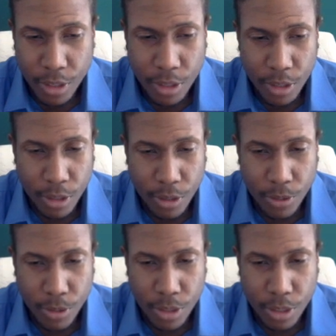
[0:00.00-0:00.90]
They'll
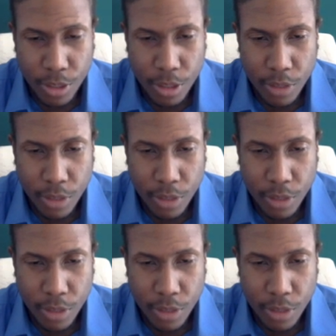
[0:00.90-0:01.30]
send every